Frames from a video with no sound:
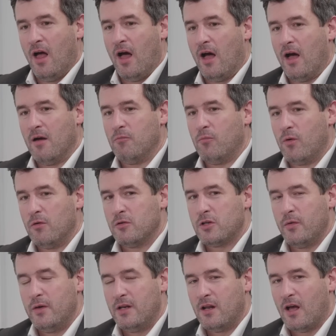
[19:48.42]
an
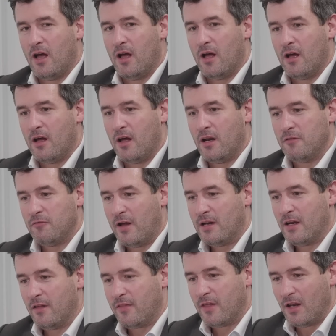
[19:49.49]

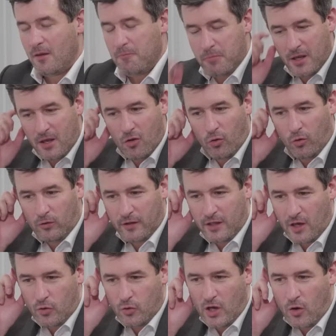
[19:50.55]
event at the Olympic Hall,
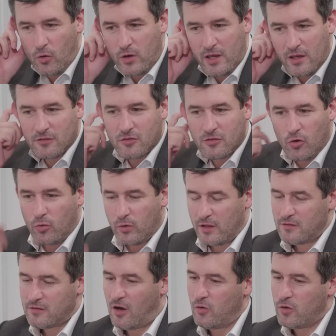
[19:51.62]
the Yoyogi it's called,
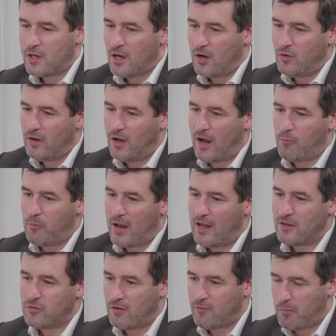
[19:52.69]
in Tokyo, and we
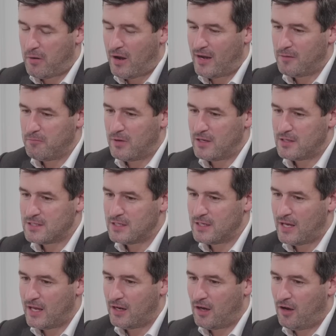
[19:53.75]
had to have a planning meeting,
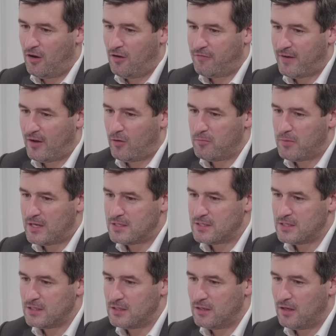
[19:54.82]
and a half-hour
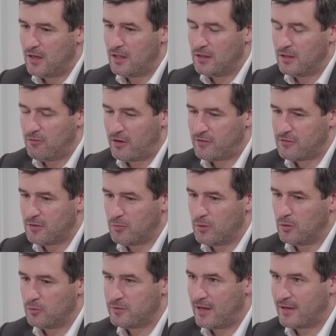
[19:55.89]
meeting in the rest of the
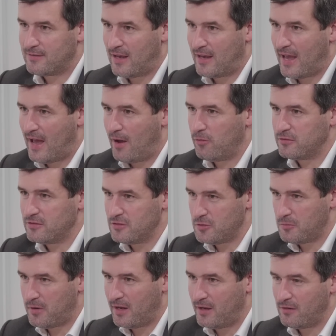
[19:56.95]
world takes 8 hours in
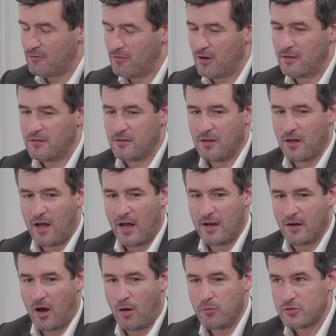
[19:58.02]
Japan, right?
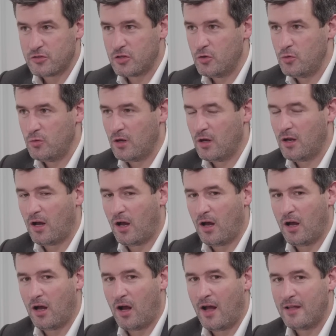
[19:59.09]
And I
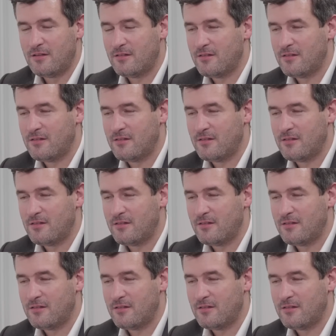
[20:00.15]
had to